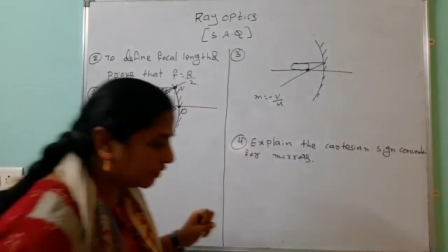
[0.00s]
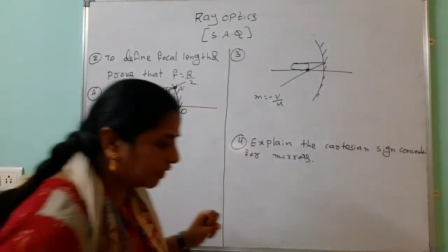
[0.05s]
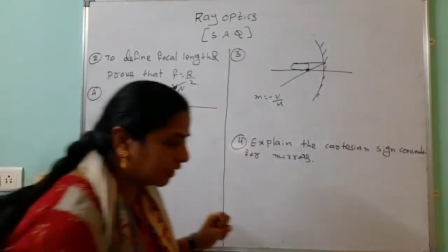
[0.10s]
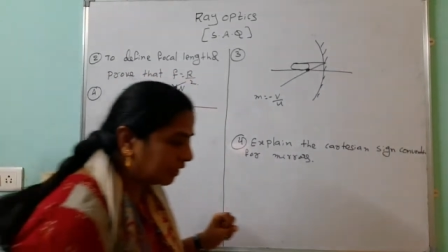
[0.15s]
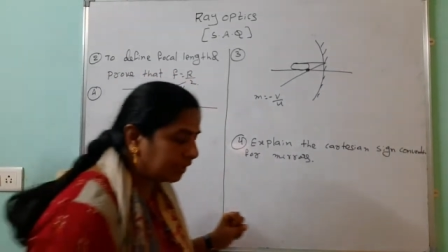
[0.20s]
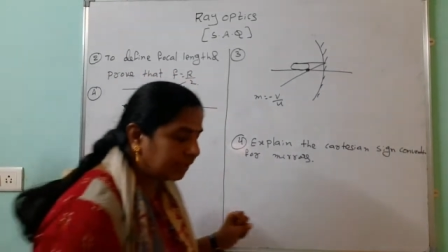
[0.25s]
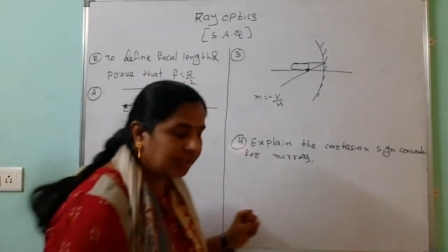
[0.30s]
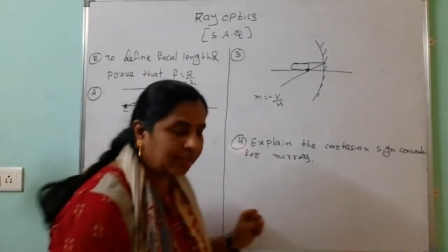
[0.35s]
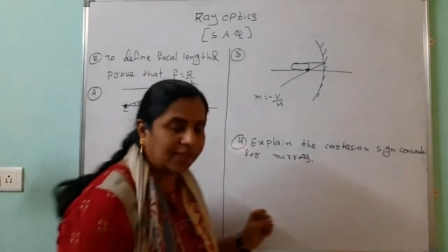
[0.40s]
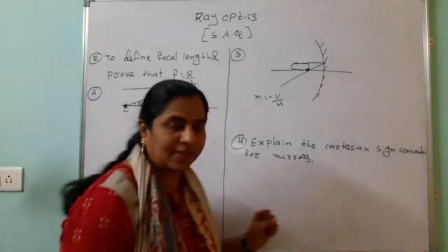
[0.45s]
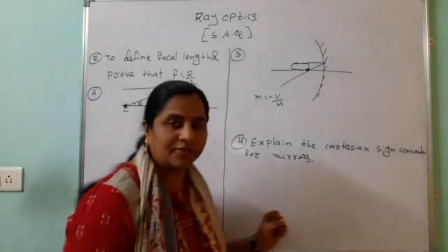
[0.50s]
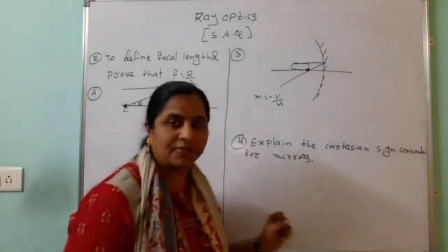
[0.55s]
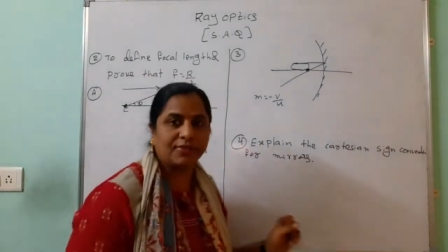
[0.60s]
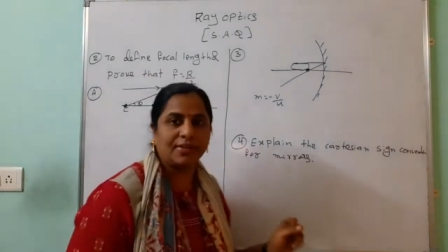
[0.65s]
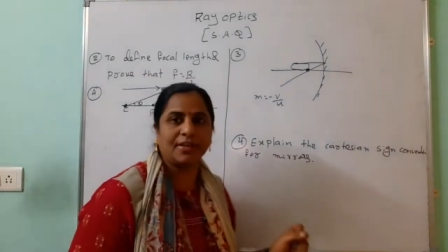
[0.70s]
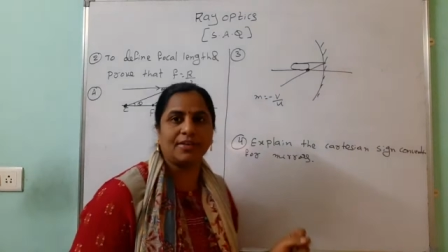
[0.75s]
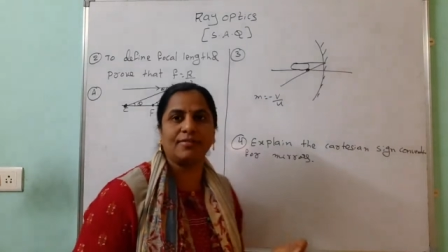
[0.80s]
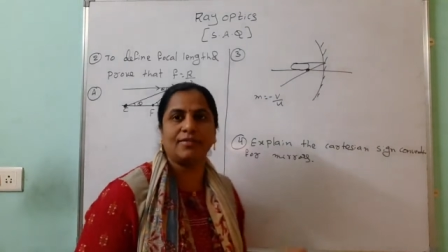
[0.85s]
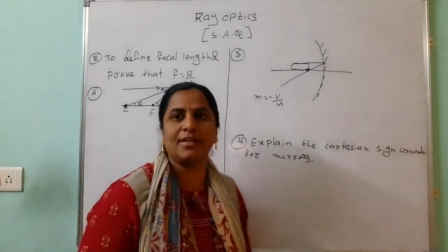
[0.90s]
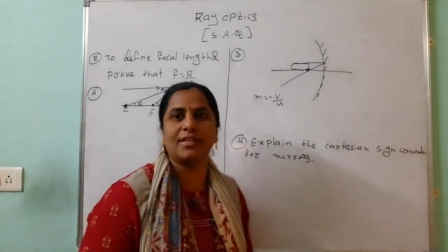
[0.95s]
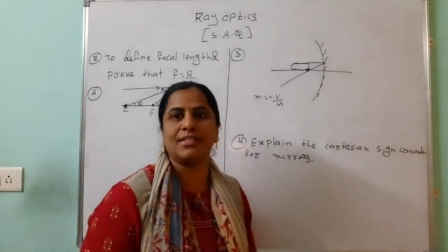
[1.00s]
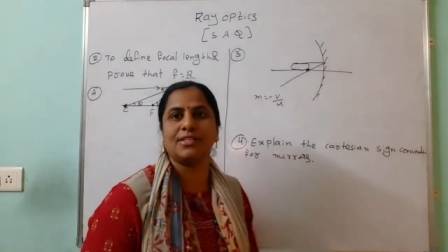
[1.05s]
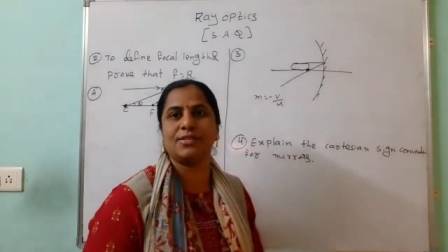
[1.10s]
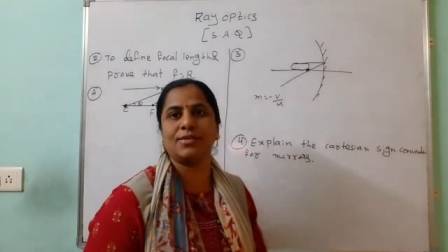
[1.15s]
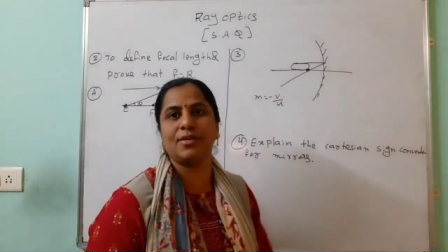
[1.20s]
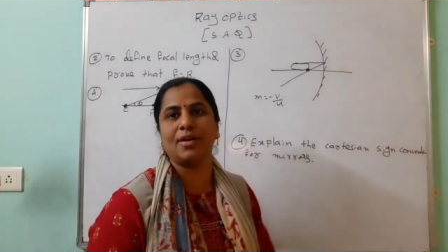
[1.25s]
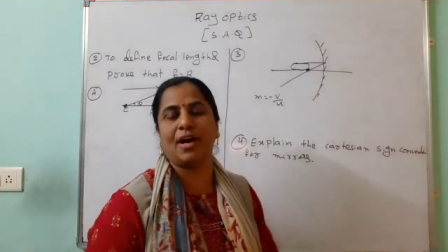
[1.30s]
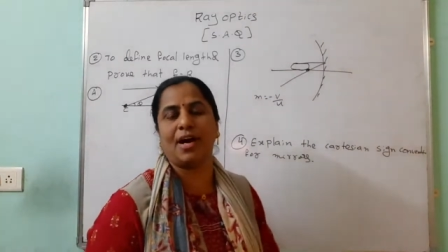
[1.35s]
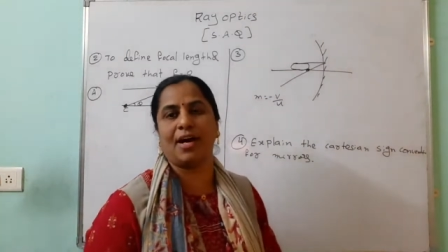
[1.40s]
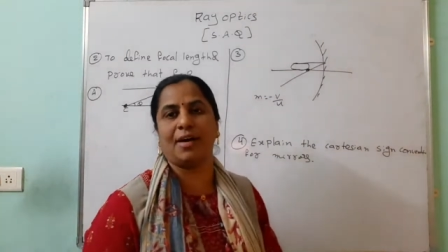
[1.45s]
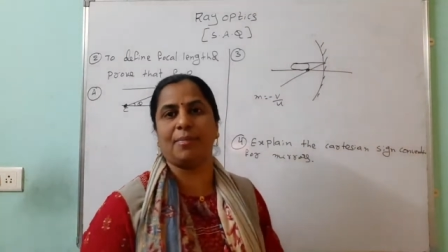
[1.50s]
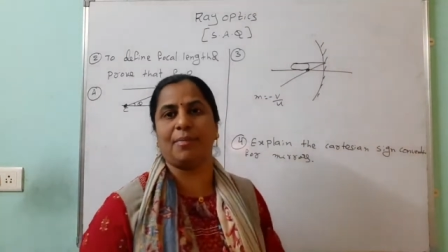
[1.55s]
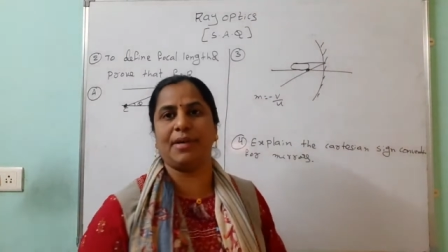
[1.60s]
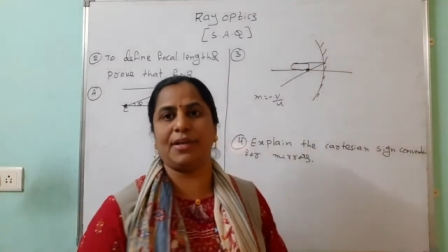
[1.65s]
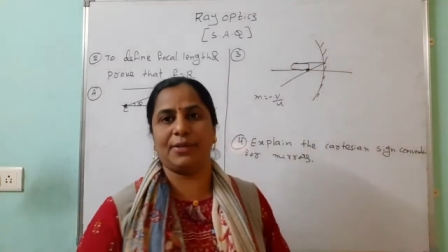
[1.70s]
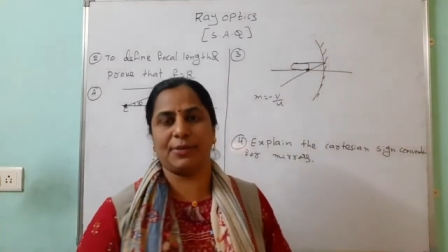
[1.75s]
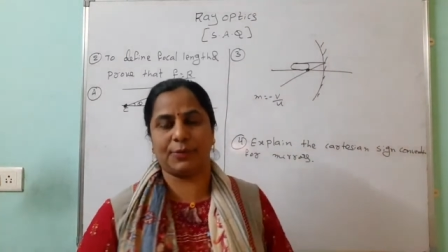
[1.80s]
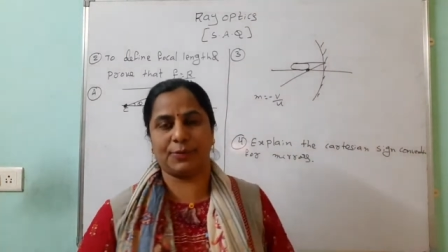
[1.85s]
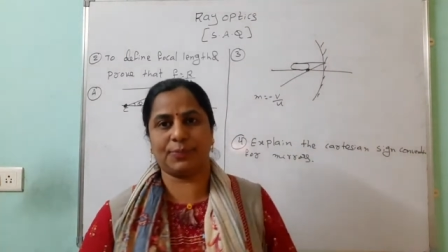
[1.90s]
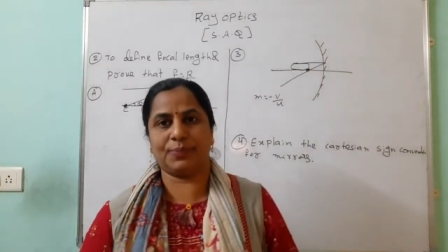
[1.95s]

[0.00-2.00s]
that f equals to r by 2.